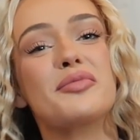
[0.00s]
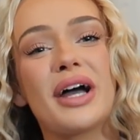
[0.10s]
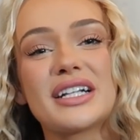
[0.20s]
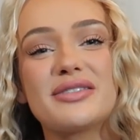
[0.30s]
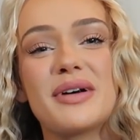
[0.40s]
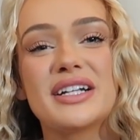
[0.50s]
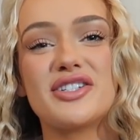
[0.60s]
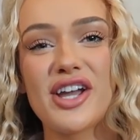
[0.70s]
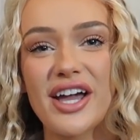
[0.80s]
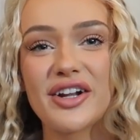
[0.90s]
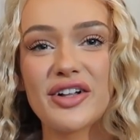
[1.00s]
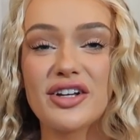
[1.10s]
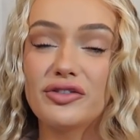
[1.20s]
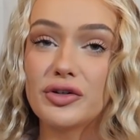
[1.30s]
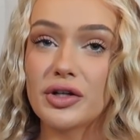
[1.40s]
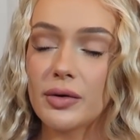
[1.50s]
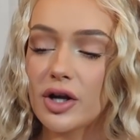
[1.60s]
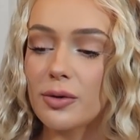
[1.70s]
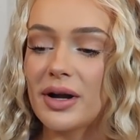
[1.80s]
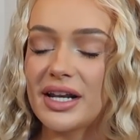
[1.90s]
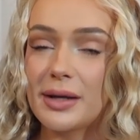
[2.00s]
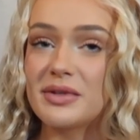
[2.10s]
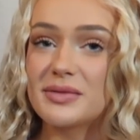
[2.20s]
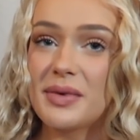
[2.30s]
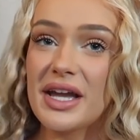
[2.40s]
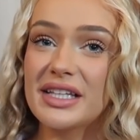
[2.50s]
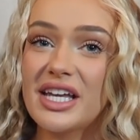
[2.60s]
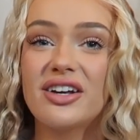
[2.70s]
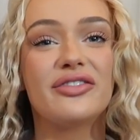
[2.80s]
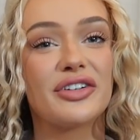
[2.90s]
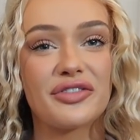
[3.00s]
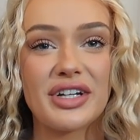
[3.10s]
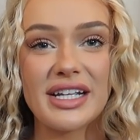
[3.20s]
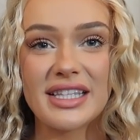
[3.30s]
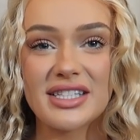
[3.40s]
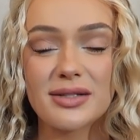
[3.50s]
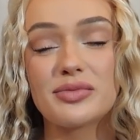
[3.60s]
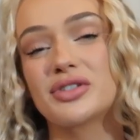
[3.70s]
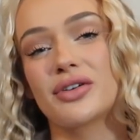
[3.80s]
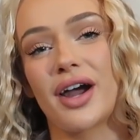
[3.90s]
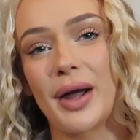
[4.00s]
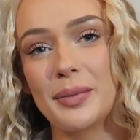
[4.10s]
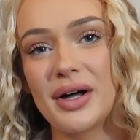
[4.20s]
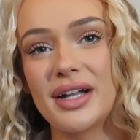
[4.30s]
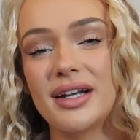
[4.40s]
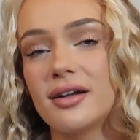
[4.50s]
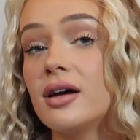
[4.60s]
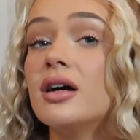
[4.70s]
back to my channel. If you're new here, my name is Bailey. Feel free to hit that subscribe button.